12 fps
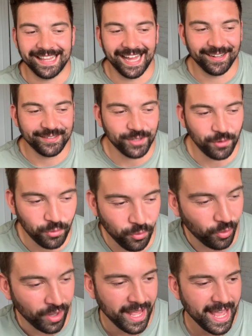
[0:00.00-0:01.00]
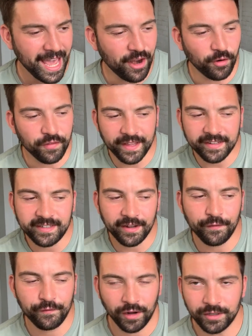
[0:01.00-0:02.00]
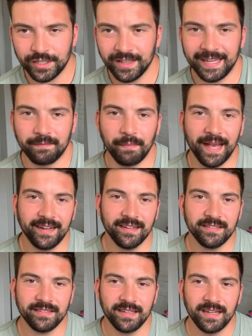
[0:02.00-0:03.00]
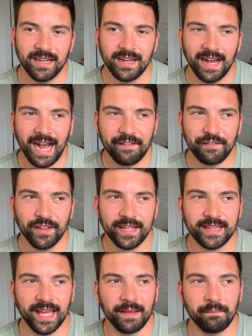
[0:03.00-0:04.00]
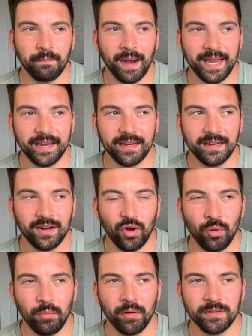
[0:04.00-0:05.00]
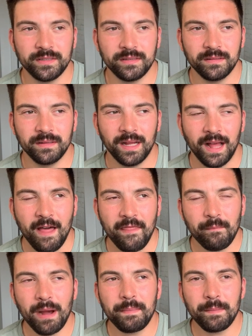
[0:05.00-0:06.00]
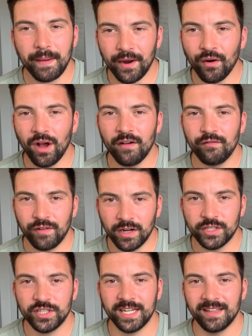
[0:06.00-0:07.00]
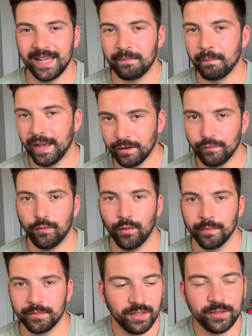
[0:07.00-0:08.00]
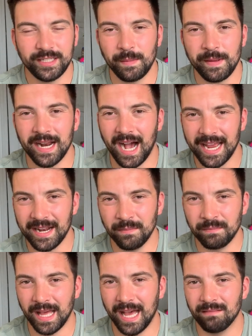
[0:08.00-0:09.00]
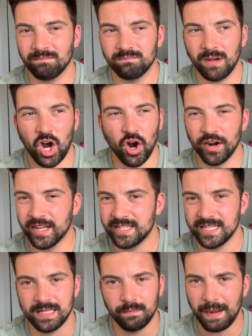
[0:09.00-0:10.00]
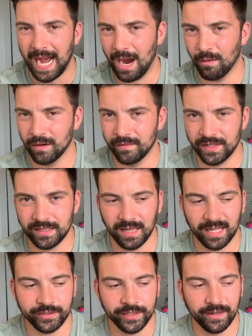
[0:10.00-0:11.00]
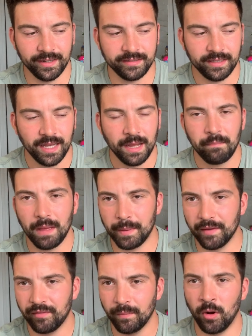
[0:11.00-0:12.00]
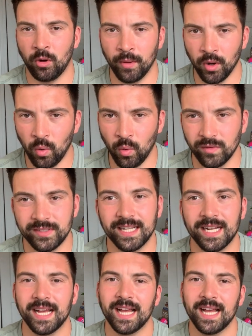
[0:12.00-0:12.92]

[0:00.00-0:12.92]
That is so cool. And are these gonna function like megas? I feel like they might be better off functioning like mega forms. There's gonna be an item that harnesses the power of these legendaries. Maybe if a Pokemon holds it,